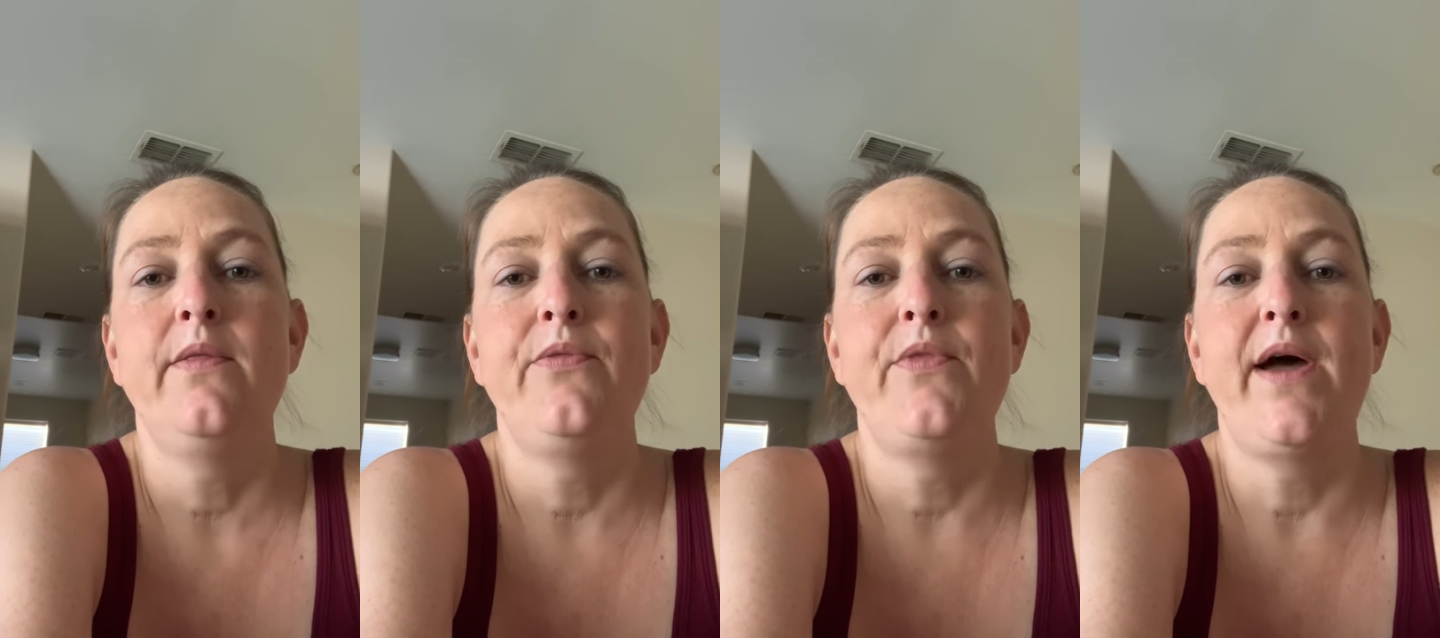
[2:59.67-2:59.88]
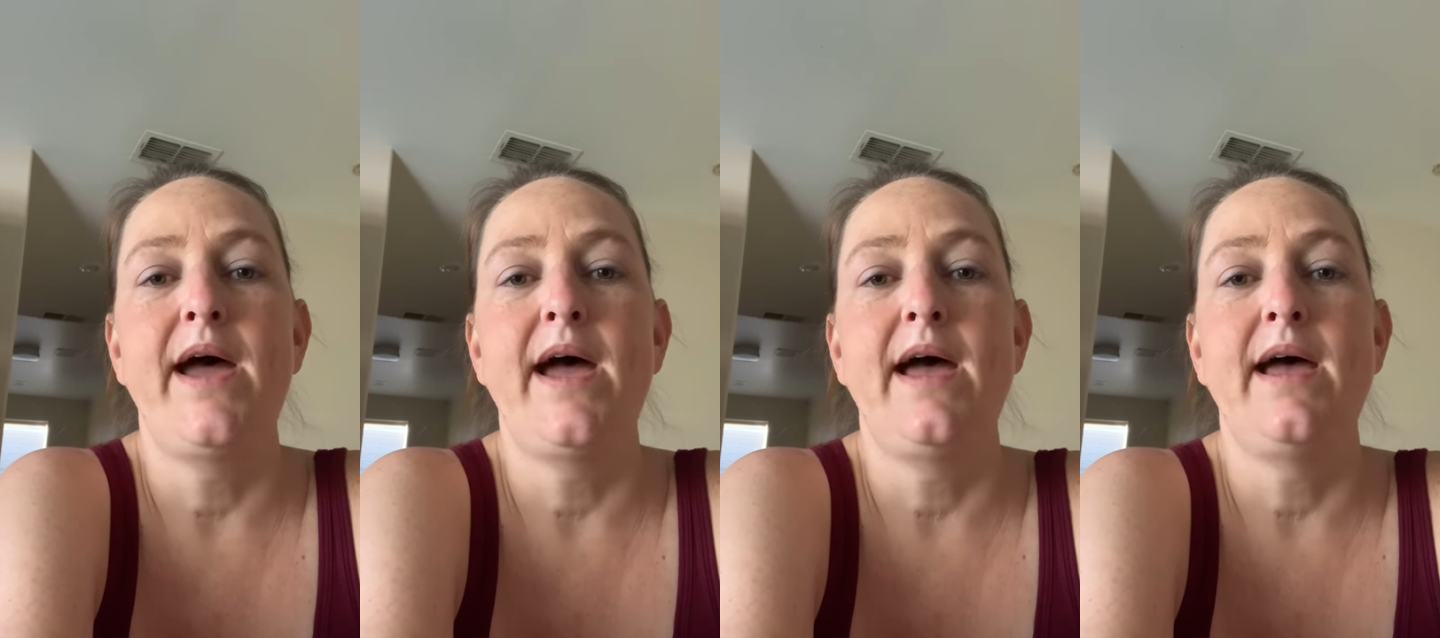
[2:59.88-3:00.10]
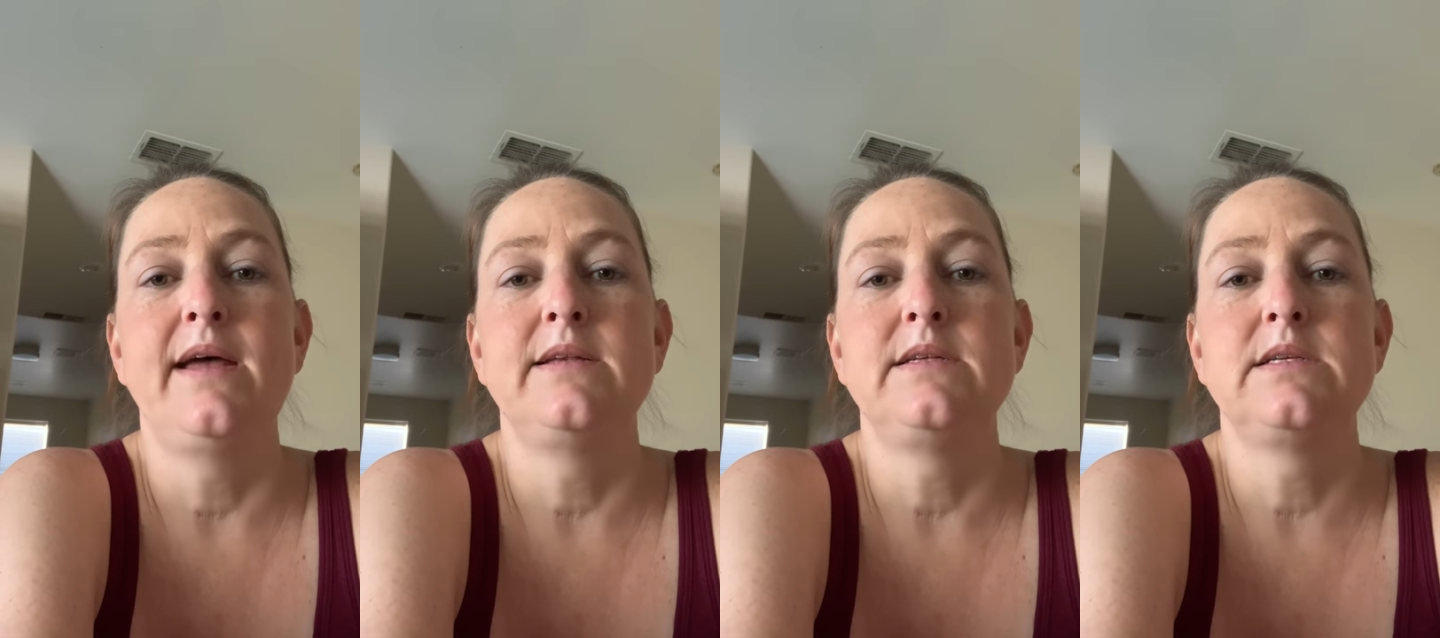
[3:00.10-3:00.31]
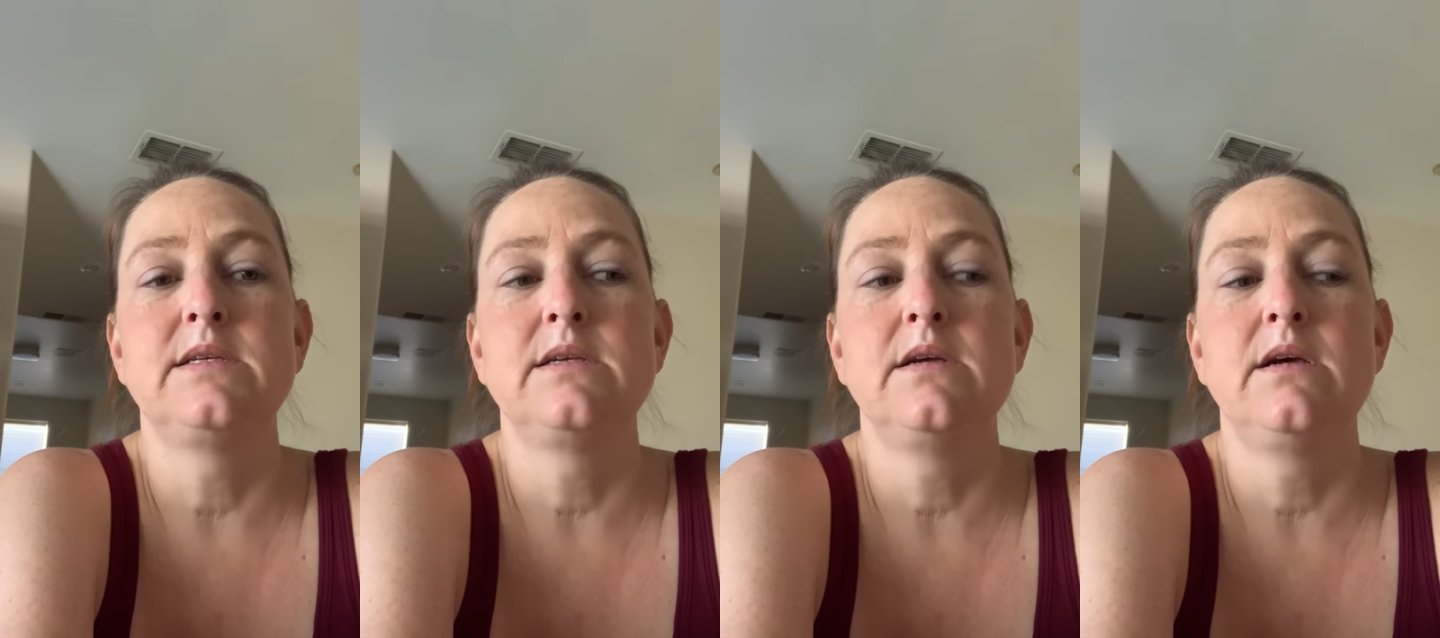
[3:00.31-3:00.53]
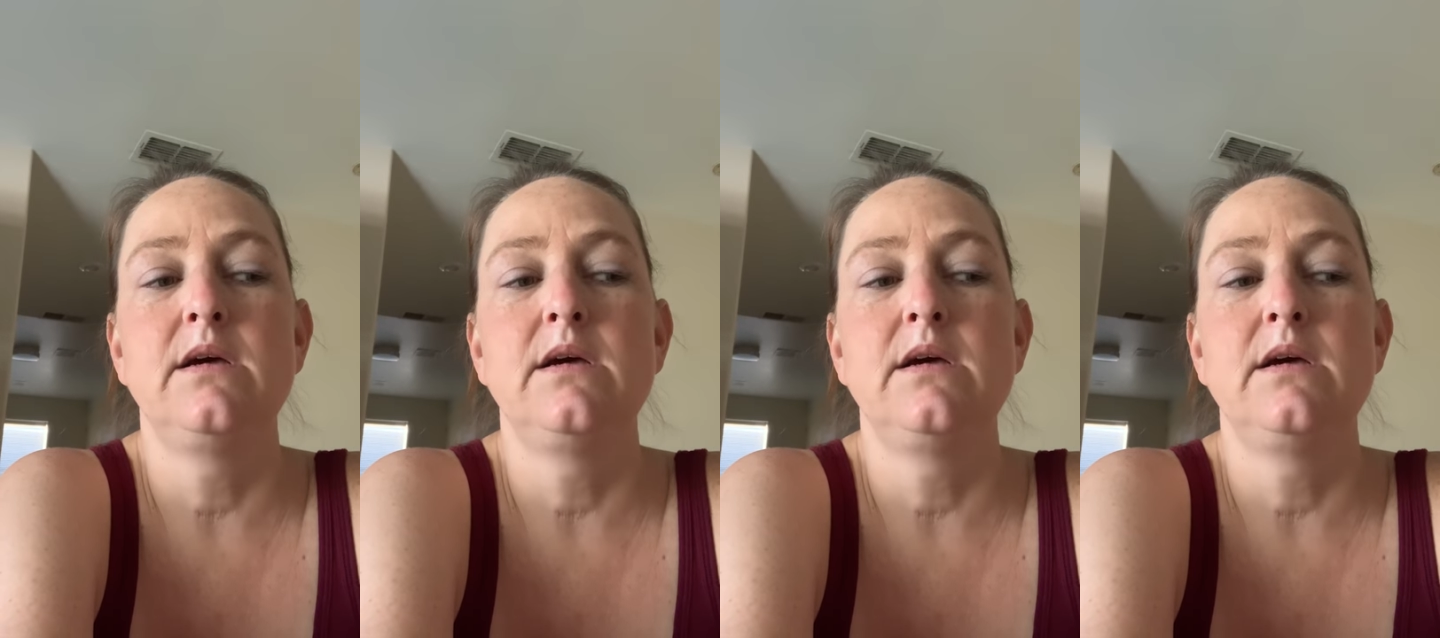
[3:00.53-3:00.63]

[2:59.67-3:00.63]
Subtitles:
that